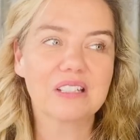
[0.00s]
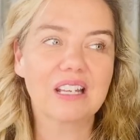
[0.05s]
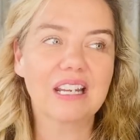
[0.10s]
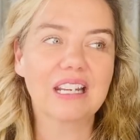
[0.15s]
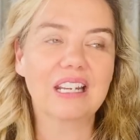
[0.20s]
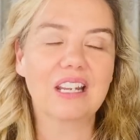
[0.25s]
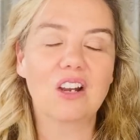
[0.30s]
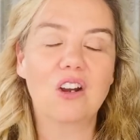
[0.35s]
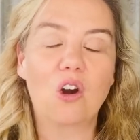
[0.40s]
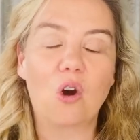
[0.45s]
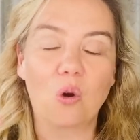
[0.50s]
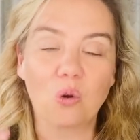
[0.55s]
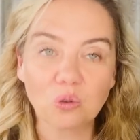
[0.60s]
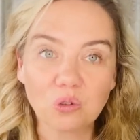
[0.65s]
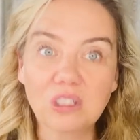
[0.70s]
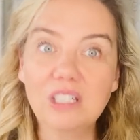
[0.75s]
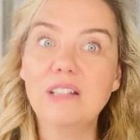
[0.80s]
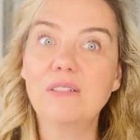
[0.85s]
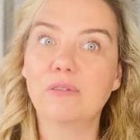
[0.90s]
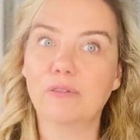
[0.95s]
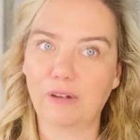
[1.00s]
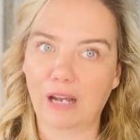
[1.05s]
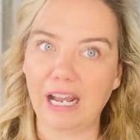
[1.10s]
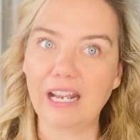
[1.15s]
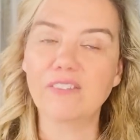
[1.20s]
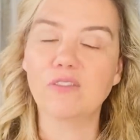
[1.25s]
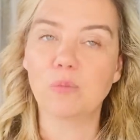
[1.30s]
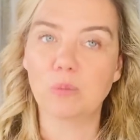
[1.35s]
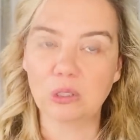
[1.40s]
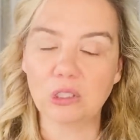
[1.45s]
like only
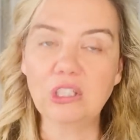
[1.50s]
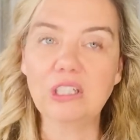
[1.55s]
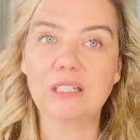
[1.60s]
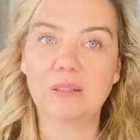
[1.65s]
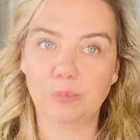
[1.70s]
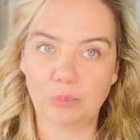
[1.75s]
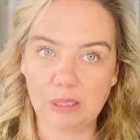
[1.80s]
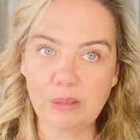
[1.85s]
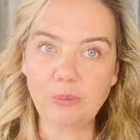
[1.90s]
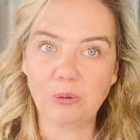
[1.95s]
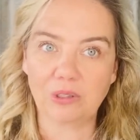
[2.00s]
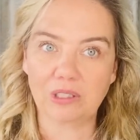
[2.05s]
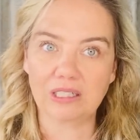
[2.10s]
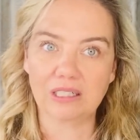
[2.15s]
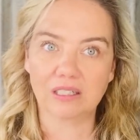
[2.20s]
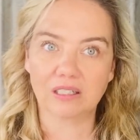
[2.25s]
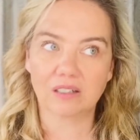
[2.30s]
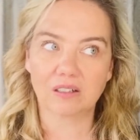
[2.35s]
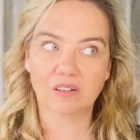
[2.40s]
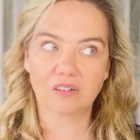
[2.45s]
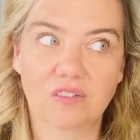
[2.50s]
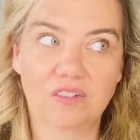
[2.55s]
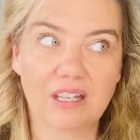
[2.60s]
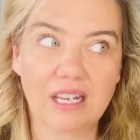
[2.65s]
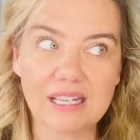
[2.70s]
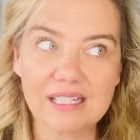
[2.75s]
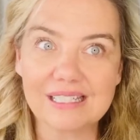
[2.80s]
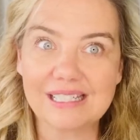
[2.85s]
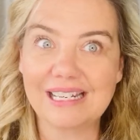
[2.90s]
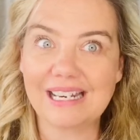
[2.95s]
5 million people here. That
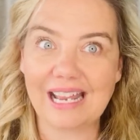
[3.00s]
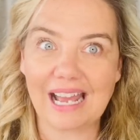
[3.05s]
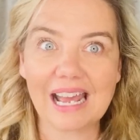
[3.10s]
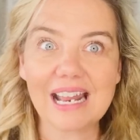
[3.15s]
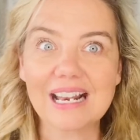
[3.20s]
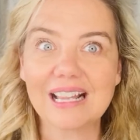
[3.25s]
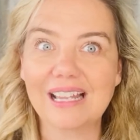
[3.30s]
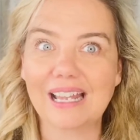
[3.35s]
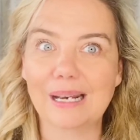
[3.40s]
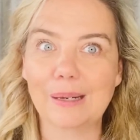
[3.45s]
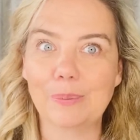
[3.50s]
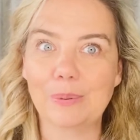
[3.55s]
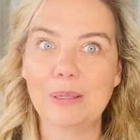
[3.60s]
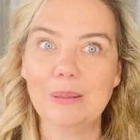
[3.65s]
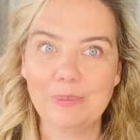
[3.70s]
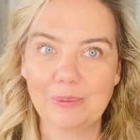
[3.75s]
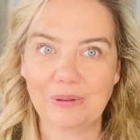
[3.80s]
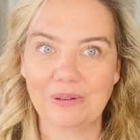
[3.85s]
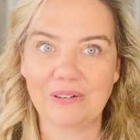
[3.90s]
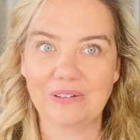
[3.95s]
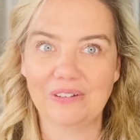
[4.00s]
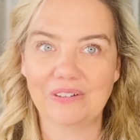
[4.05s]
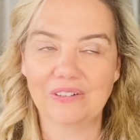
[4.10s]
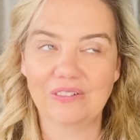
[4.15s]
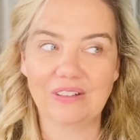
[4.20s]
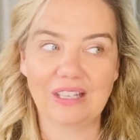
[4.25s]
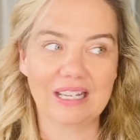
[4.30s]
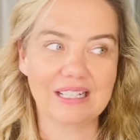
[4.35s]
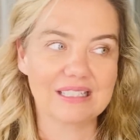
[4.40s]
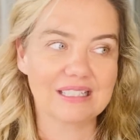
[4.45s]
is not a lot of people.
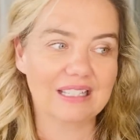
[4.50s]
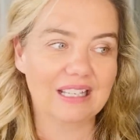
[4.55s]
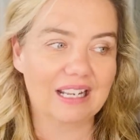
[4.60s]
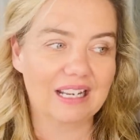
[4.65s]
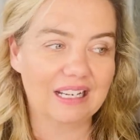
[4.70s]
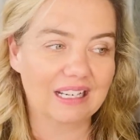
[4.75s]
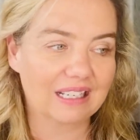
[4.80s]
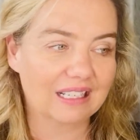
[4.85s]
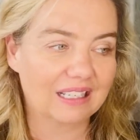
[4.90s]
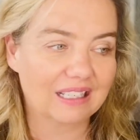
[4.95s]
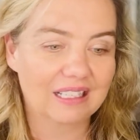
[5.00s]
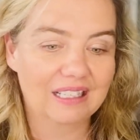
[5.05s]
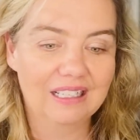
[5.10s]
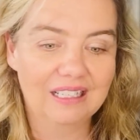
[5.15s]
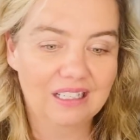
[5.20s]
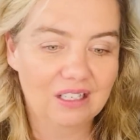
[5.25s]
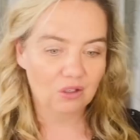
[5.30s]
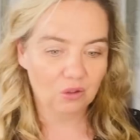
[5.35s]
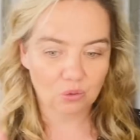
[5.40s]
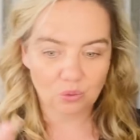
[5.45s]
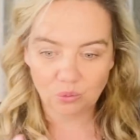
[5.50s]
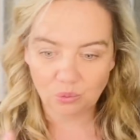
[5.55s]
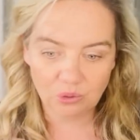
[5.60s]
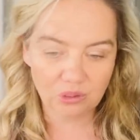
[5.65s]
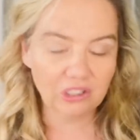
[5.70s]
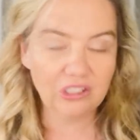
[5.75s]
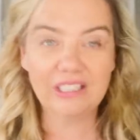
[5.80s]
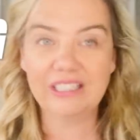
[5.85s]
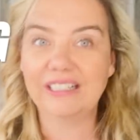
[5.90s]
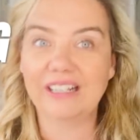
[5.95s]
That's like really